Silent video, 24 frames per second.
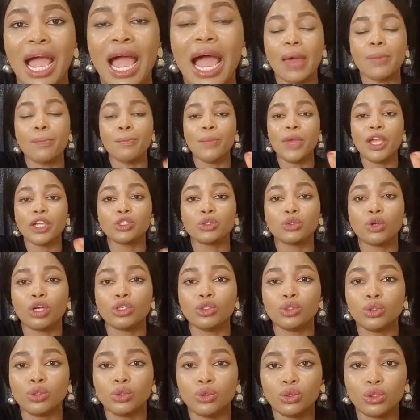and make sure
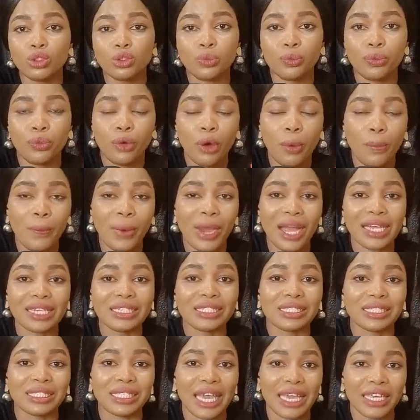you use proper
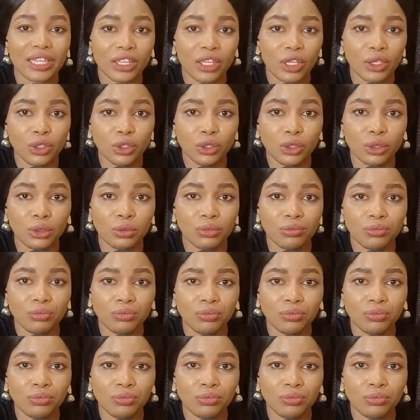citation.